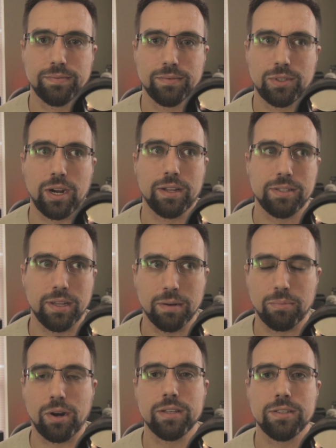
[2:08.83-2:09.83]
trying to see in a
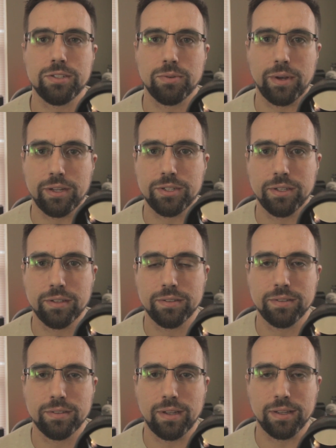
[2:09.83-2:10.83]
bright situation
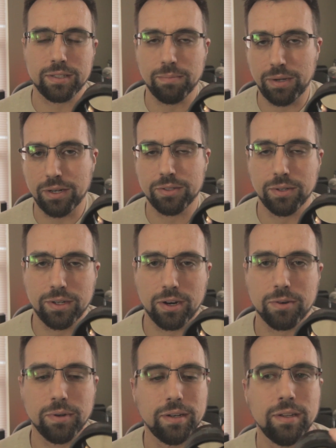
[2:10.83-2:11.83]
as compared to a
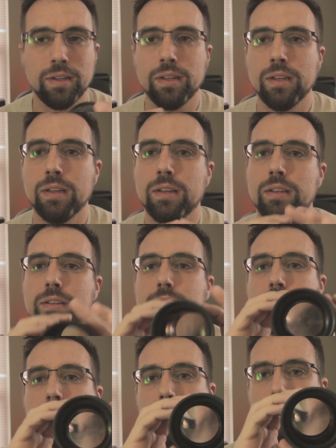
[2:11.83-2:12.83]
dark one.
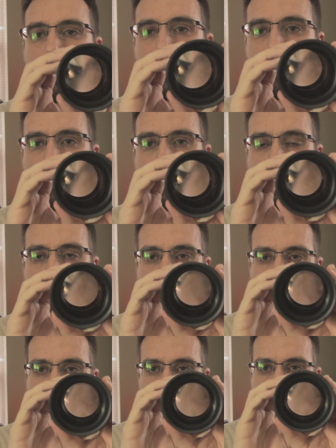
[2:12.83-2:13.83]
So
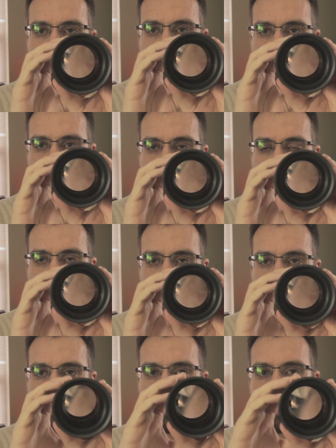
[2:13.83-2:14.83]
this right here is going to
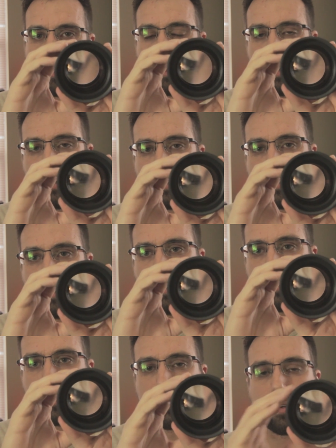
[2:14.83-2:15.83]
let in all your light.
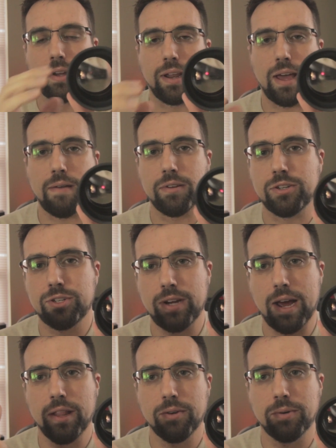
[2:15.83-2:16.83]
It's also going to have a
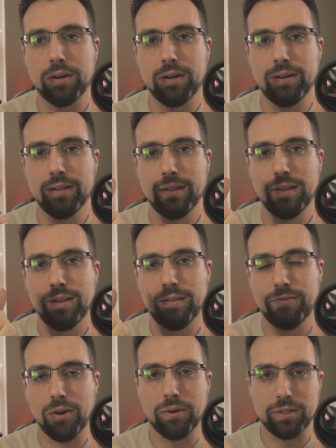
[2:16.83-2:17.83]
shallower
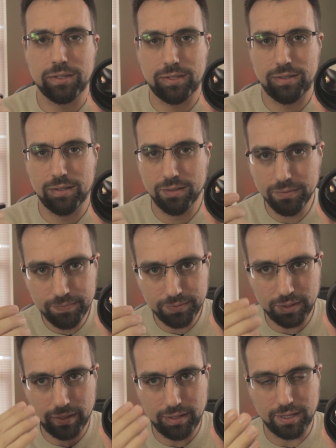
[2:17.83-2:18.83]
focus
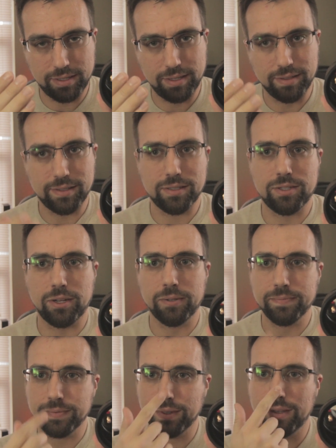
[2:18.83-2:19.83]
distance.
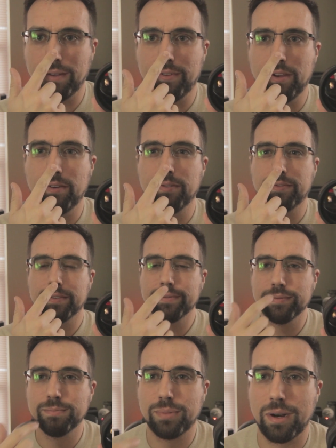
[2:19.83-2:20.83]
So if you've
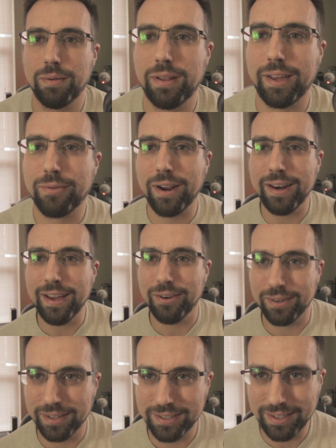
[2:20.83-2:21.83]
probably like right
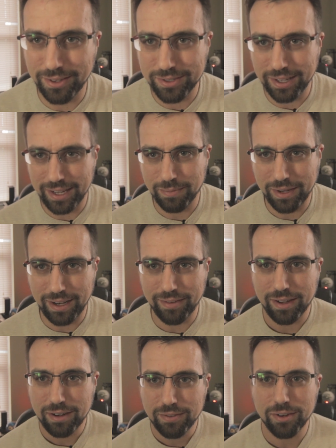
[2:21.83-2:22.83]
now, because it looks like I'm kind of
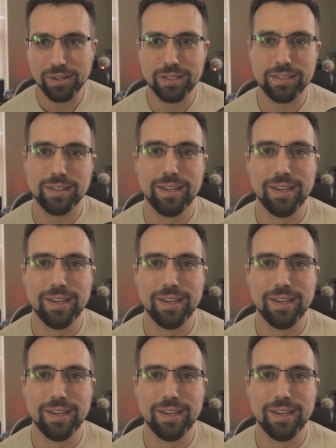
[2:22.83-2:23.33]
out of focus,